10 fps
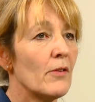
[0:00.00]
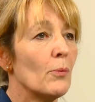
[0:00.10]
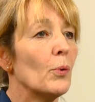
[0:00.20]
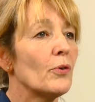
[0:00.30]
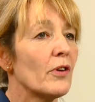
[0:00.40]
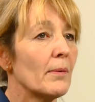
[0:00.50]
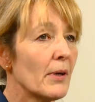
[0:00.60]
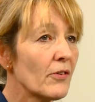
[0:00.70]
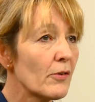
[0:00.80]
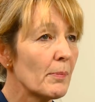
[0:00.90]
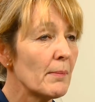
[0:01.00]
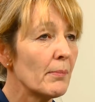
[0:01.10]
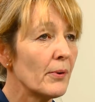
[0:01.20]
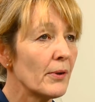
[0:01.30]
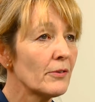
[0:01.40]
The water must have been
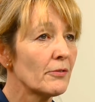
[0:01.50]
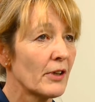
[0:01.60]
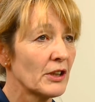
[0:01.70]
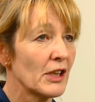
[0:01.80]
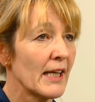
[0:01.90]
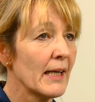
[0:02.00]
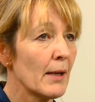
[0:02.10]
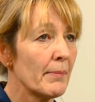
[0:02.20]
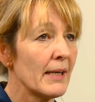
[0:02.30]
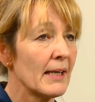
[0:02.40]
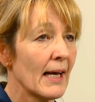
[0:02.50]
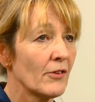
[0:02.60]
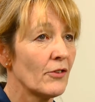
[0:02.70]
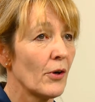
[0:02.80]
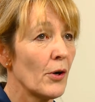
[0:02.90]
boiled freshly and been
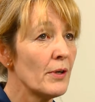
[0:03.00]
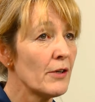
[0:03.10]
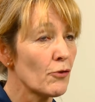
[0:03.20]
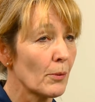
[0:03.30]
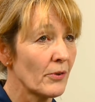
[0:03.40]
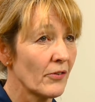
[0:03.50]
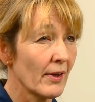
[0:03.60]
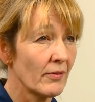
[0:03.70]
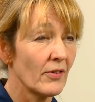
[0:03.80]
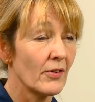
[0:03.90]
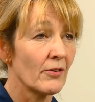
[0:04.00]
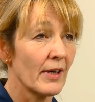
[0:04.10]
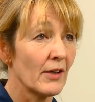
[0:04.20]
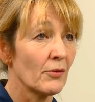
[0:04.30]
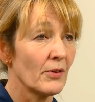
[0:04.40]
allowed to only drop to 70
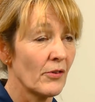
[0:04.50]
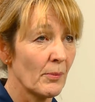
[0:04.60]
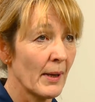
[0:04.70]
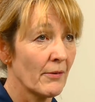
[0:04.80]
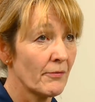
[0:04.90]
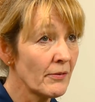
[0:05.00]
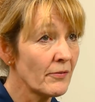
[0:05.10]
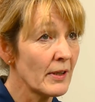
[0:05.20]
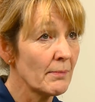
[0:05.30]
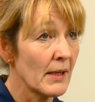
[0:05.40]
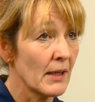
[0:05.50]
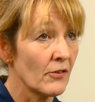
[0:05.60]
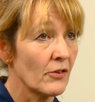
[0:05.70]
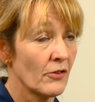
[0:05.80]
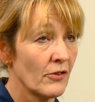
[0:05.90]
degrees, which is about 15
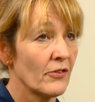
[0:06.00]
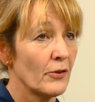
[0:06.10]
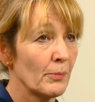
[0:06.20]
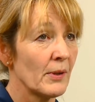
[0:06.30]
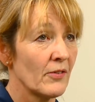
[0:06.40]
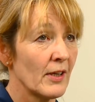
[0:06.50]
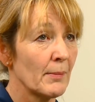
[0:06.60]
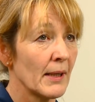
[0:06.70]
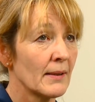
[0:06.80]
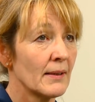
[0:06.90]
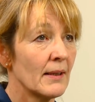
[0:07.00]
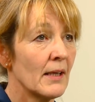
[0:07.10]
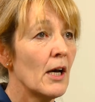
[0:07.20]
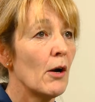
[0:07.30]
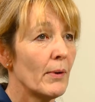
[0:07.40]
minutes and should still be steaming,
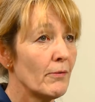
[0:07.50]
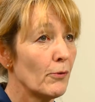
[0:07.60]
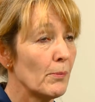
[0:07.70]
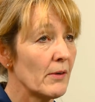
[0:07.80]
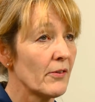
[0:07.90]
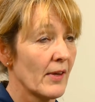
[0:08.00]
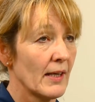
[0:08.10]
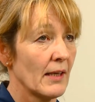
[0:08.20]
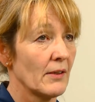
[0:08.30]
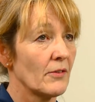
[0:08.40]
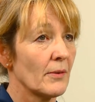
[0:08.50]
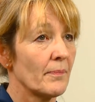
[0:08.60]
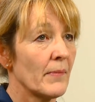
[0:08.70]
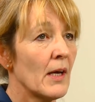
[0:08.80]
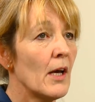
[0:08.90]
when formula is then added.
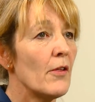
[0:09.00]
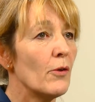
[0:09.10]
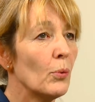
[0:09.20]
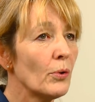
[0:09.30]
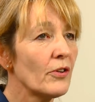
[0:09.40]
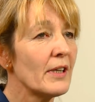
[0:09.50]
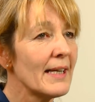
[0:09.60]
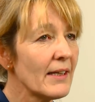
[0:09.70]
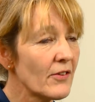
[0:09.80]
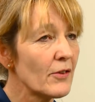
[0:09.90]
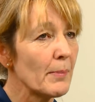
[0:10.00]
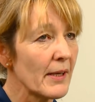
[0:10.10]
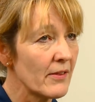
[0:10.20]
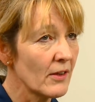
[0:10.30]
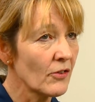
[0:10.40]
The water needs to
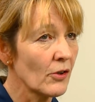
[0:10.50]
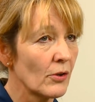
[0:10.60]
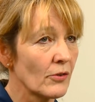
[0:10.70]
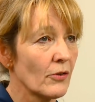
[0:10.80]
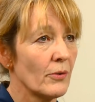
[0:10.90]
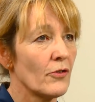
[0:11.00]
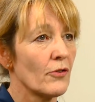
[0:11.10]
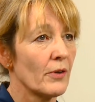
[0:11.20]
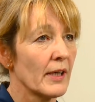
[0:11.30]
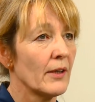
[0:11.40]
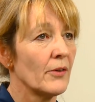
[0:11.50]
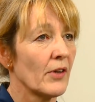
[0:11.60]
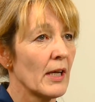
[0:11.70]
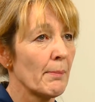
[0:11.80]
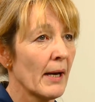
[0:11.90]
be this hot to ensure it
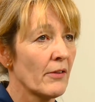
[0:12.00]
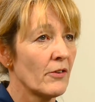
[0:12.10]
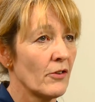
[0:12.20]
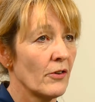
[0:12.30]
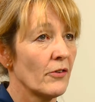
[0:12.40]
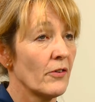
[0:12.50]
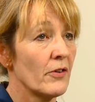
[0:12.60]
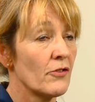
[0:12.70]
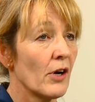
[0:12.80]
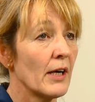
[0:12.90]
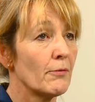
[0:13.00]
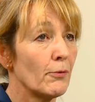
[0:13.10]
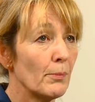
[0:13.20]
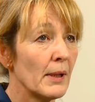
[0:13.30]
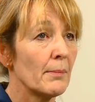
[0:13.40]
kills any pathogens in the dried
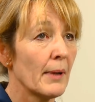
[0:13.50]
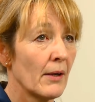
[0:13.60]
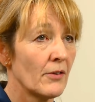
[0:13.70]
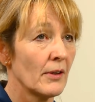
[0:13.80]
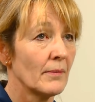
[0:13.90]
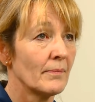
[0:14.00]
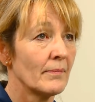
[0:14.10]
formula powder.